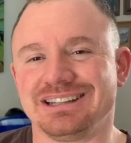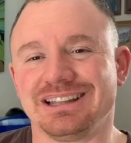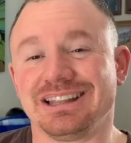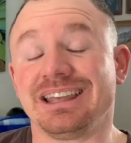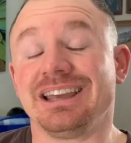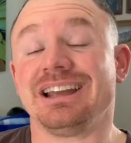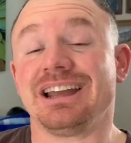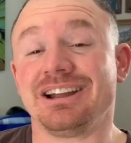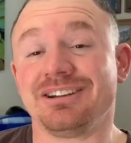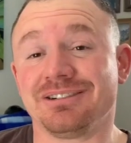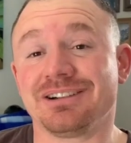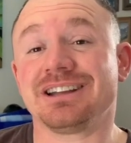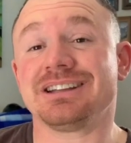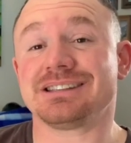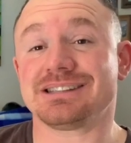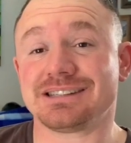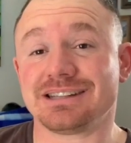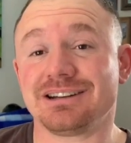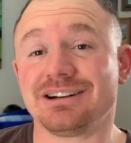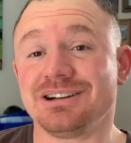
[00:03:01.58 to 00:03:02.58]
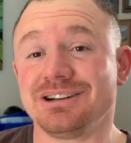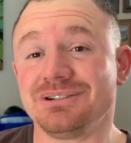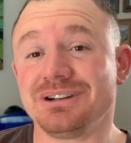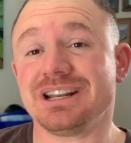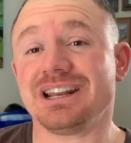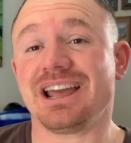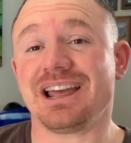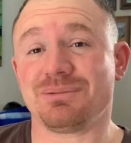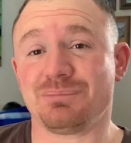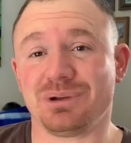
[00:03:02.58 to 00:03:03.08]
like, I considered doing
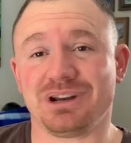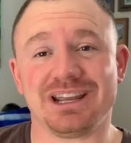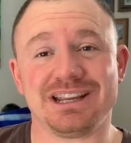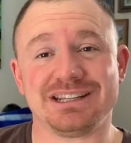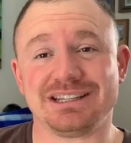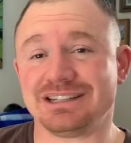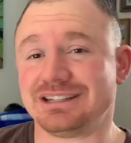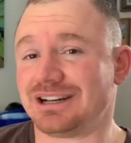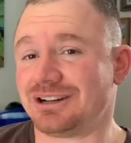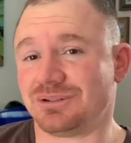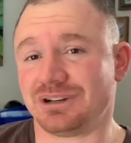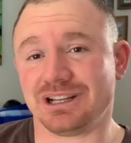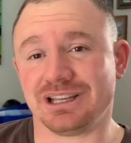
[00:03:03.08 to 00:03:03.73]
that, but I did not want